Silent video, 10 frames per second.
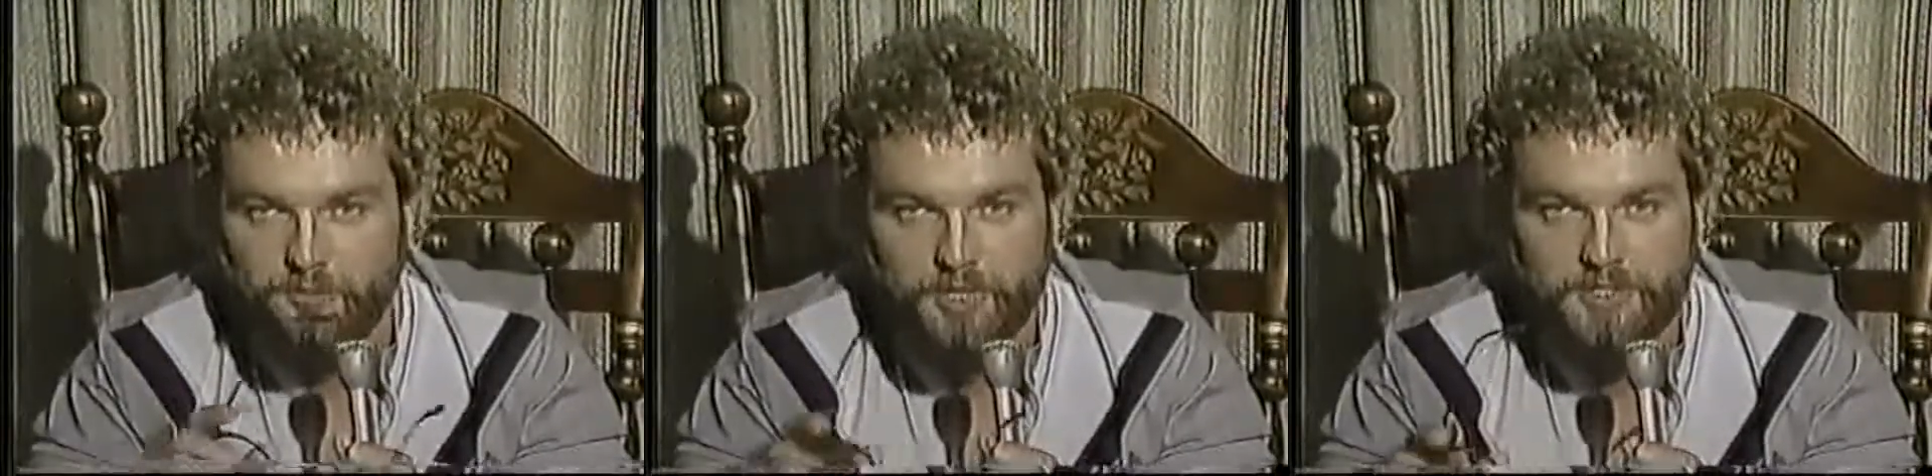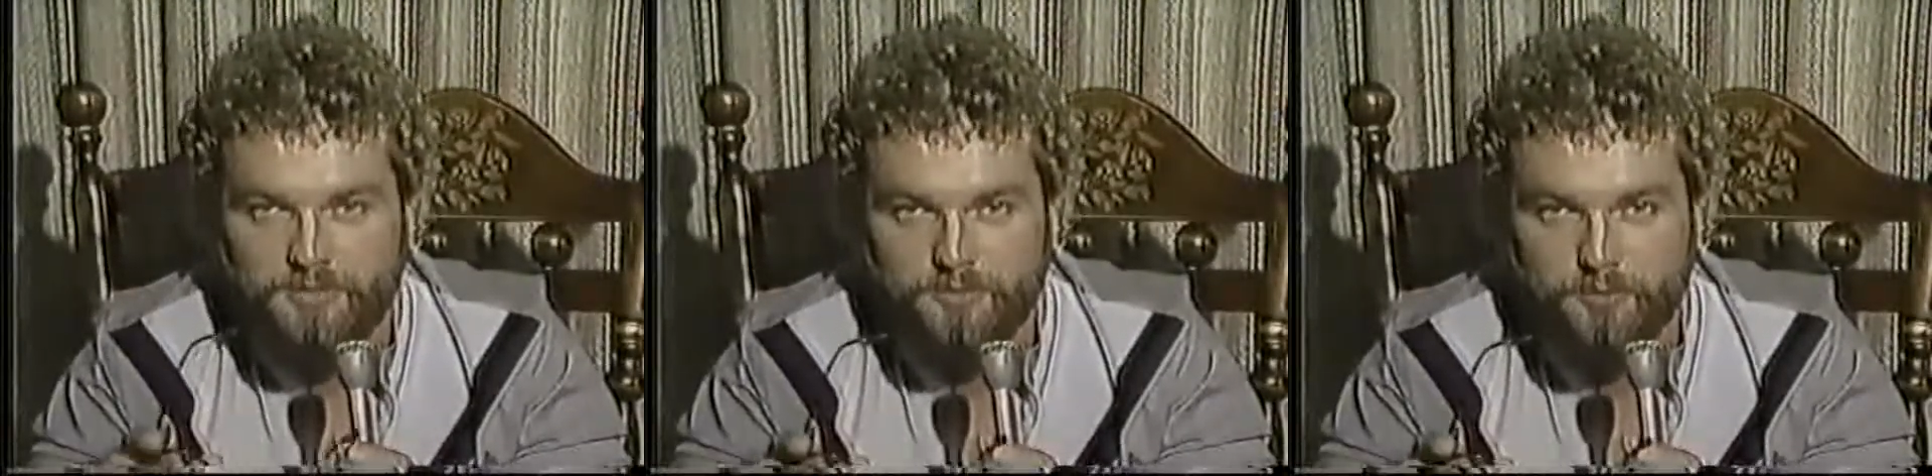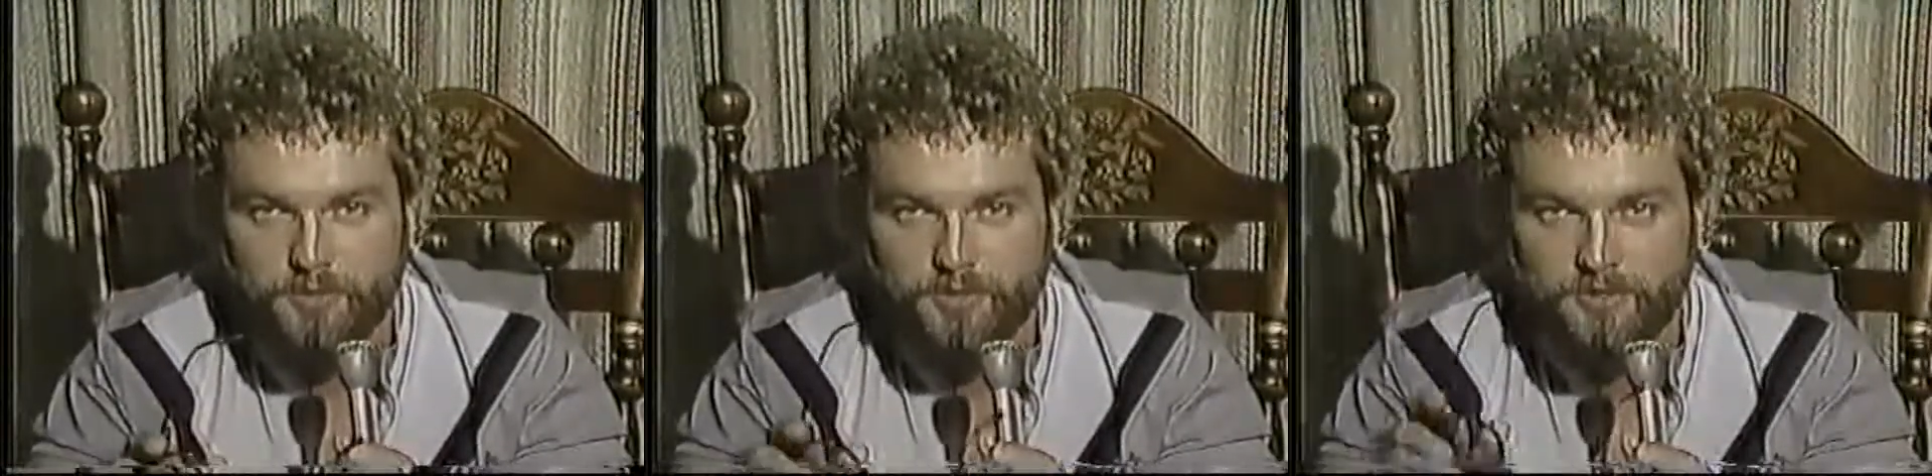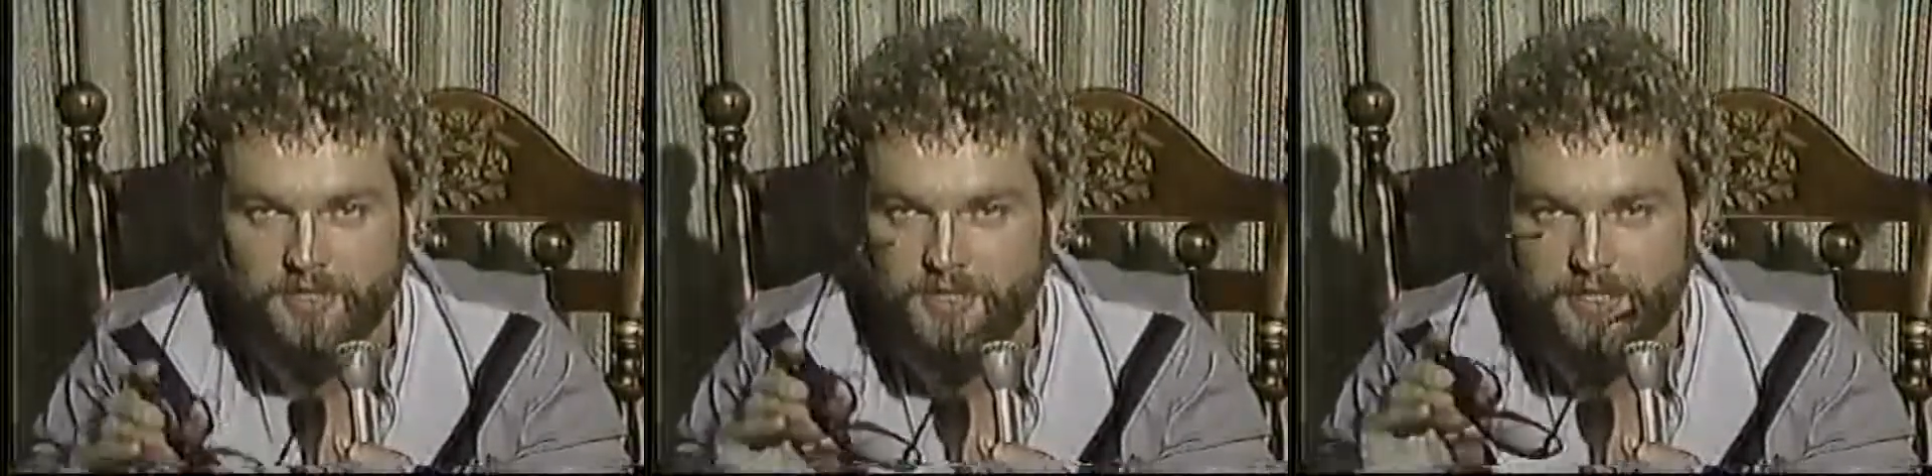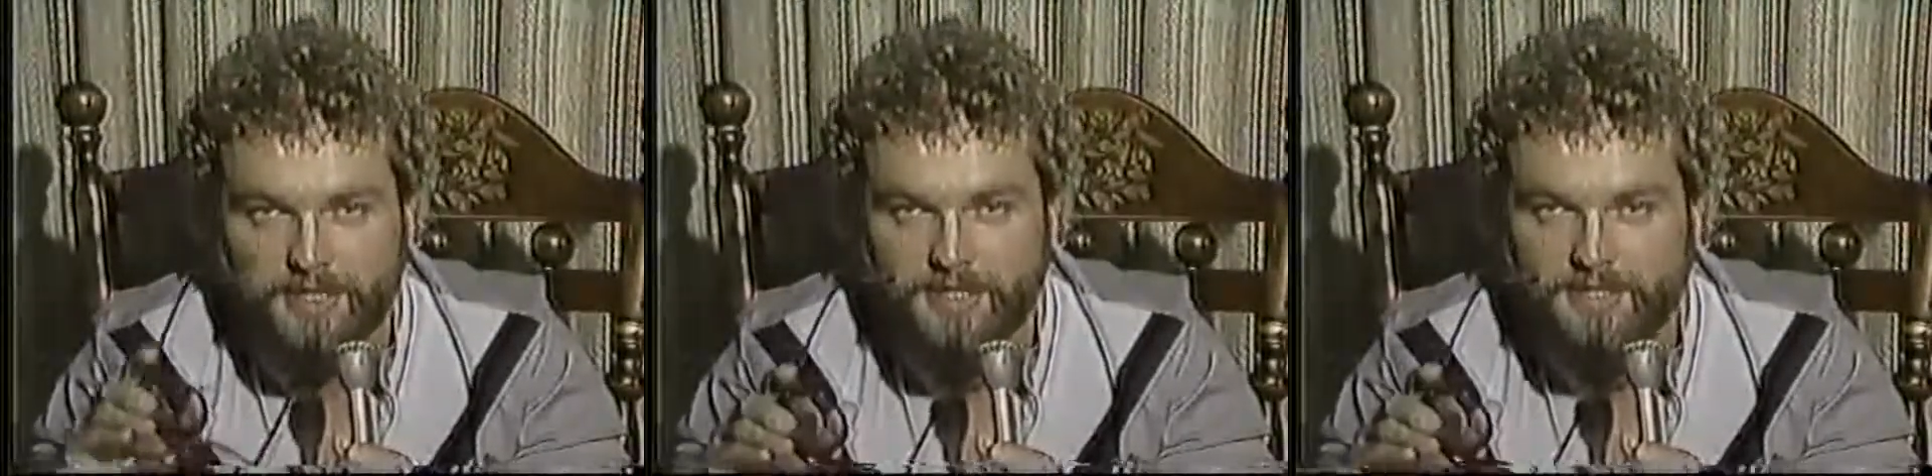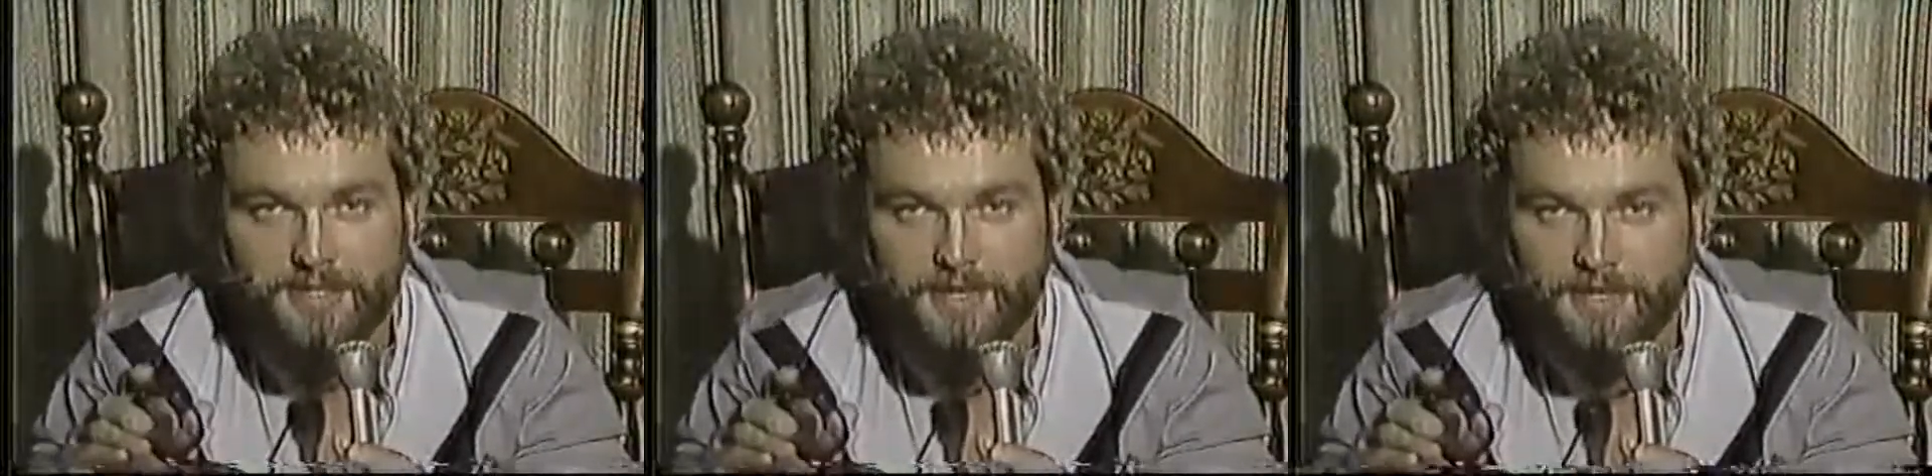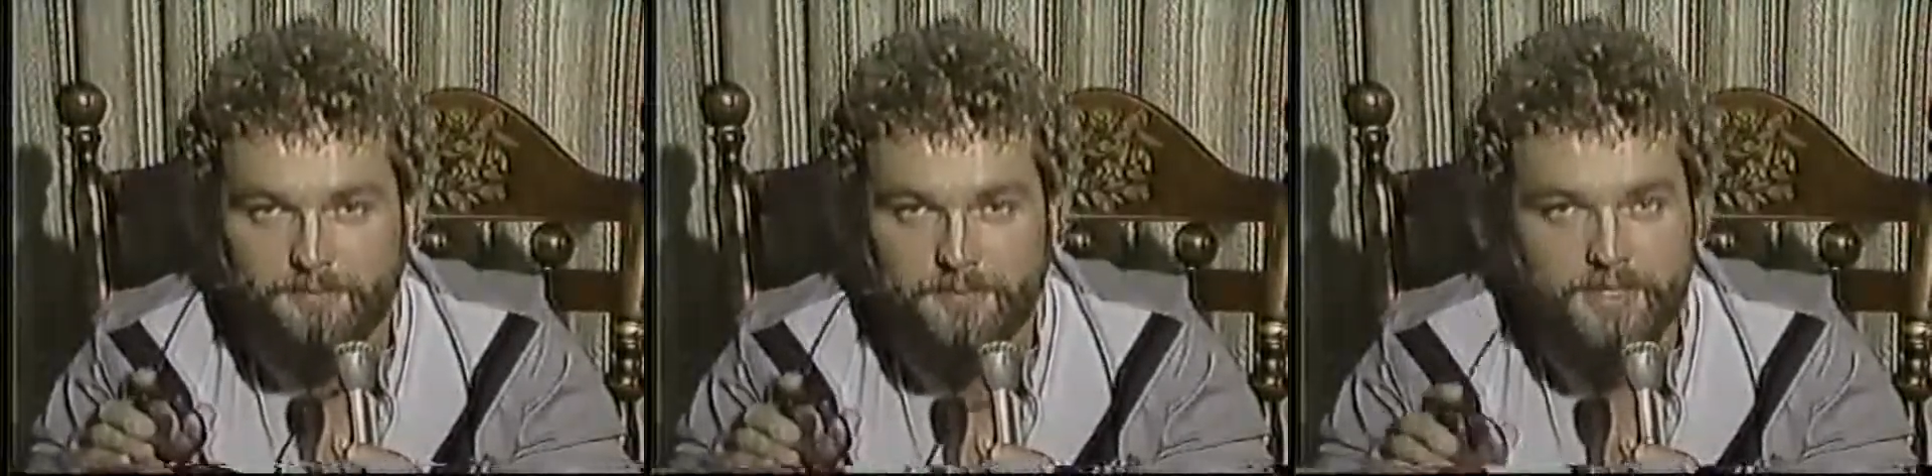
wrestling world anytime